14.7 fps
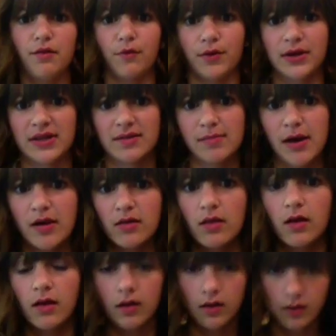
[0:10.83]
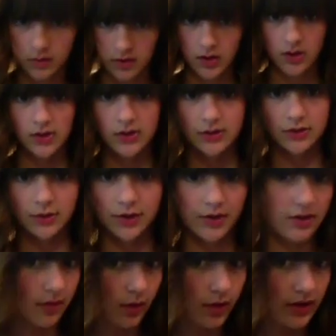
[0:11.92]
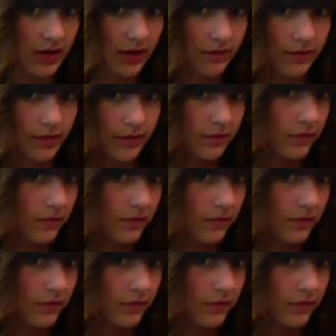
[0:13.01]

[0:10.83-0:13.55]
Thorne inspired look. So here's what it looks like from the